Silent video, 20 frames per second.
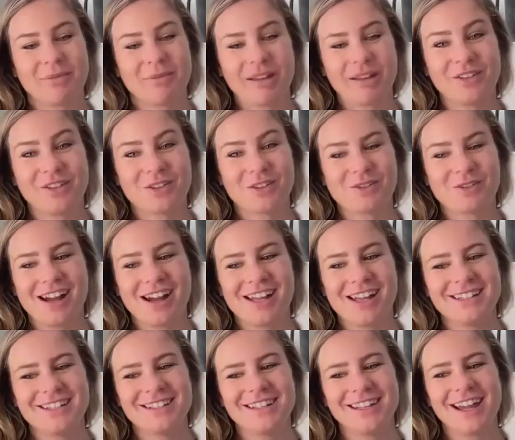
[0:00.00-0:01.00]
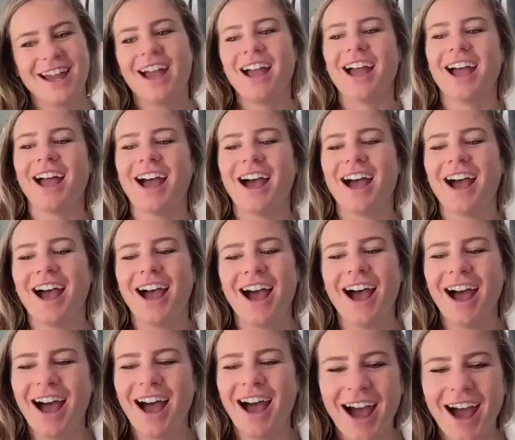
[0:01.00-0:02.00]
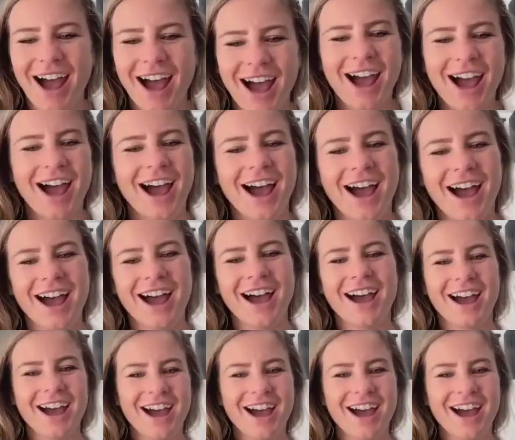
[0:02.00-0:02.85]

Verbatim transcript: a bit of a run. I gotta like do it at a bit of a run and